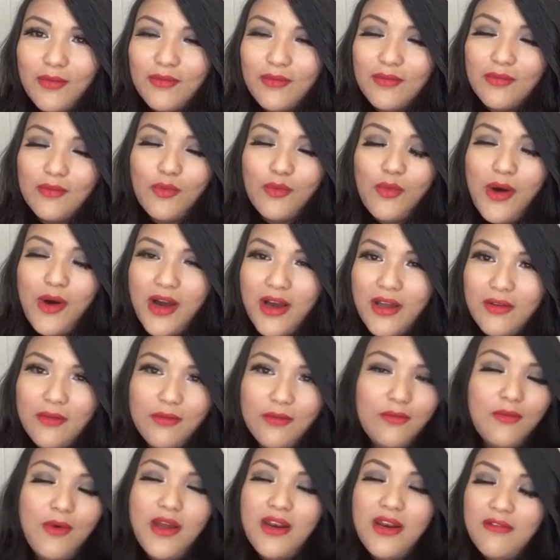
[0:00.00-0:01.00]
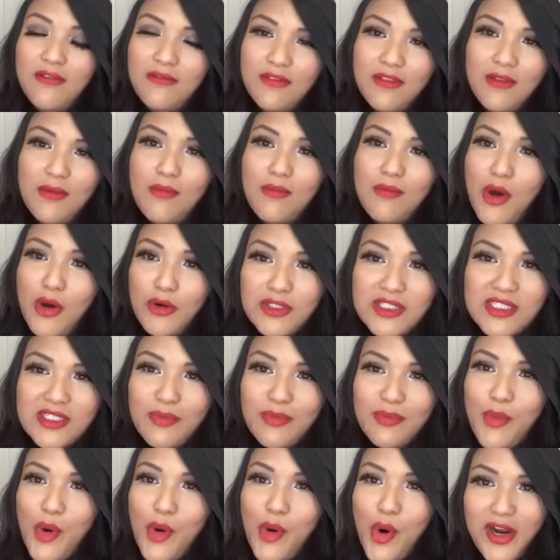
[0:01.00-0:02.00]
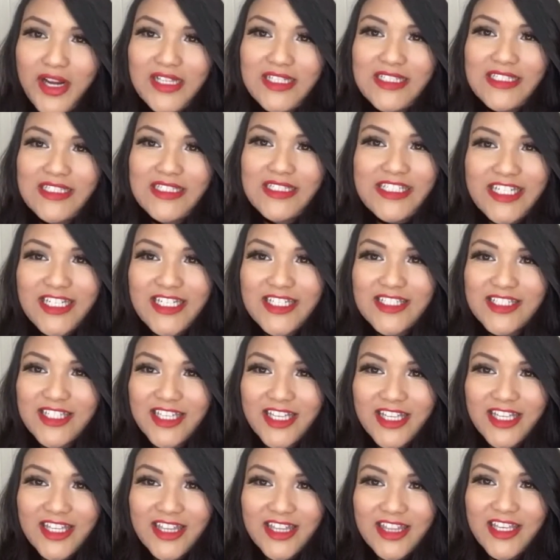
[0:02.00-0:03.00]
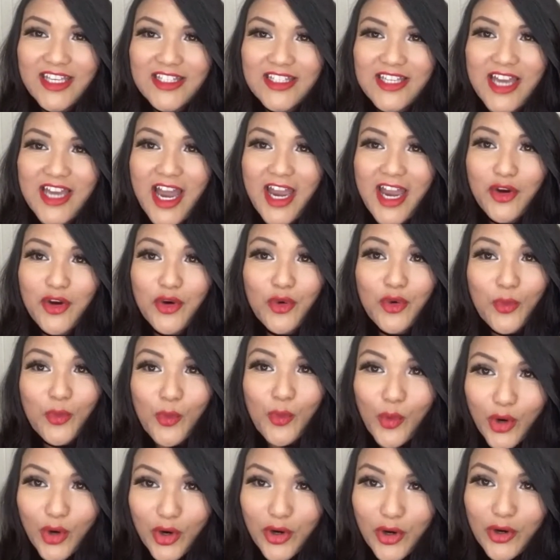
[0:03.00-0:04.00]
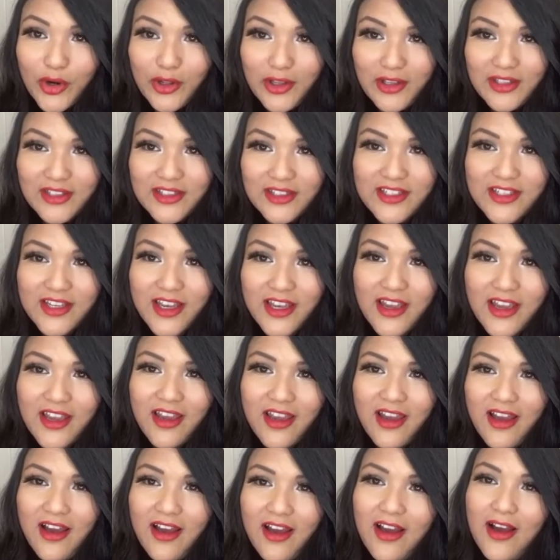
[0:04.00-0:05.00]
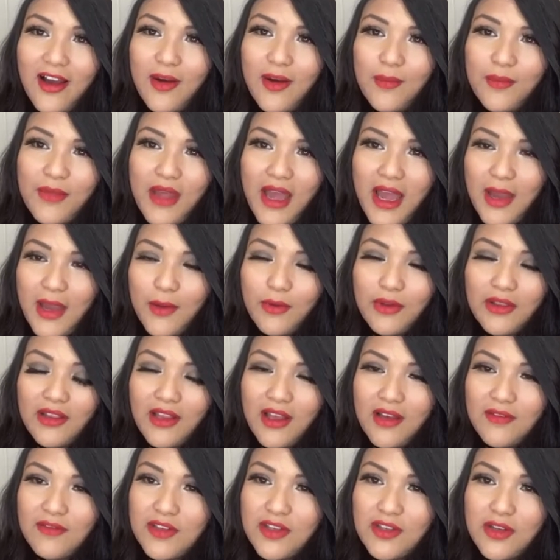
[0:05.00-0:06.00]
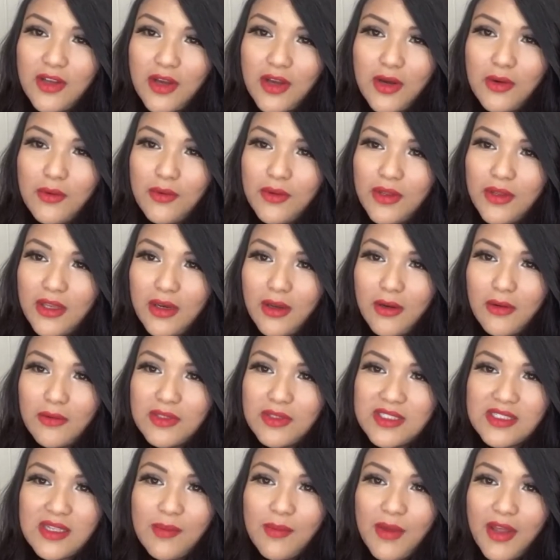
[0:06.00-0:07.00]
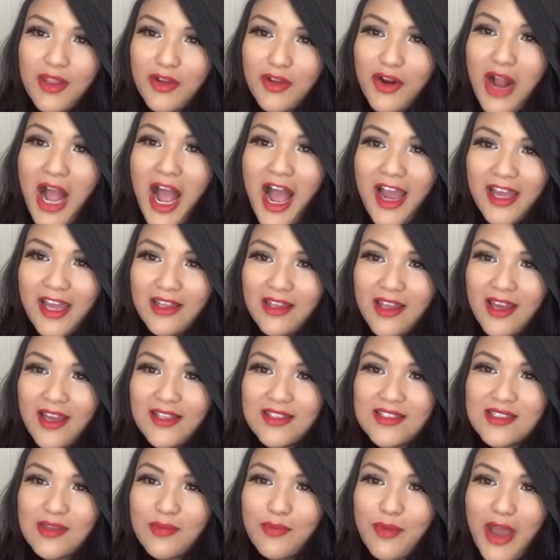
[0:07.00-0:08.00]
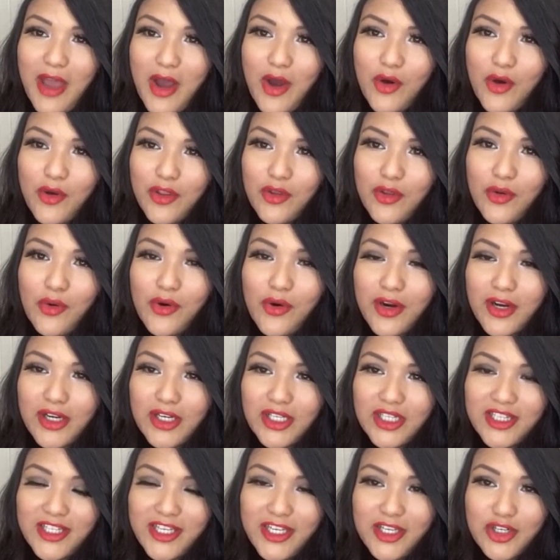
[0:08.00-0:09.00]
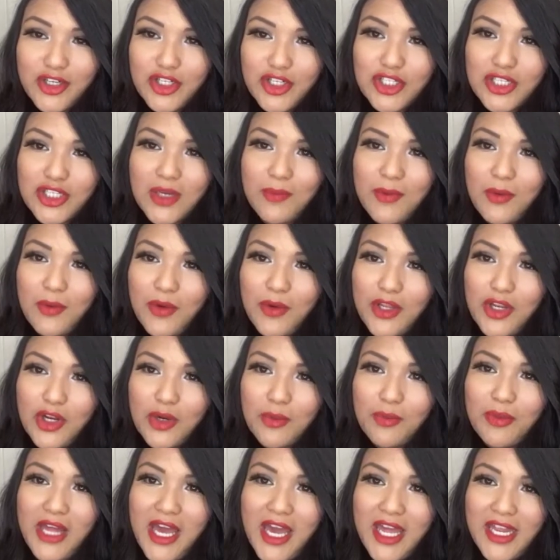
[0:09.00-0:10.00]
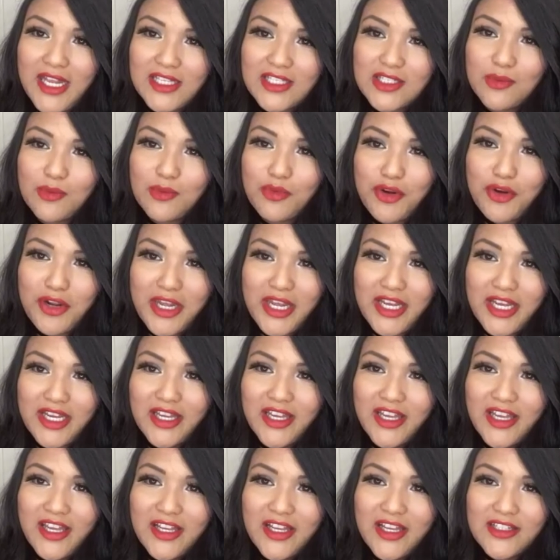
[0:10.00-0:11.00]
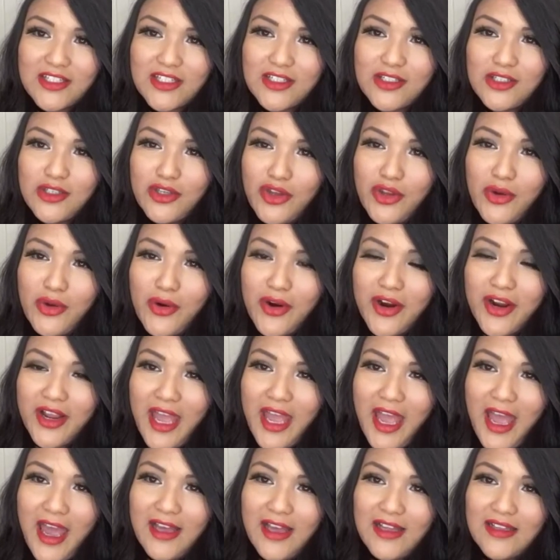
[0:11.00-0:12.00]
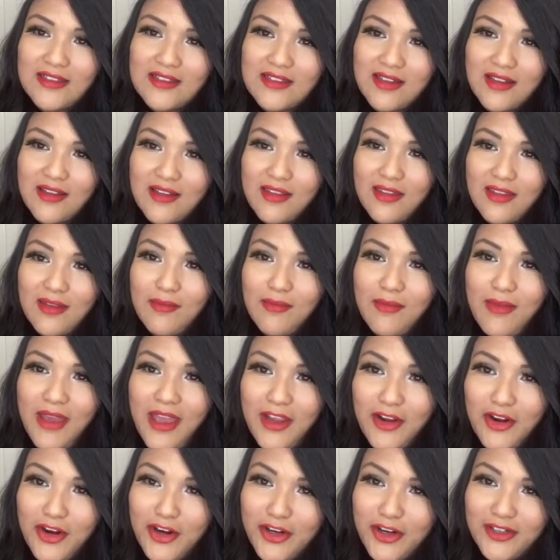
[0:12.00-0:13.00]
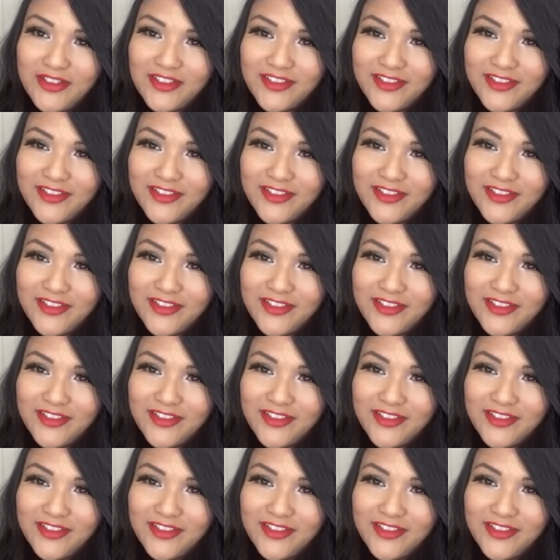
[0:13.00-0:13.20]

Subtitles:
one of the most important cities in the entire world. I would love to know, some other highlights about your leadership and what you're planning to bring to New York as the mayor.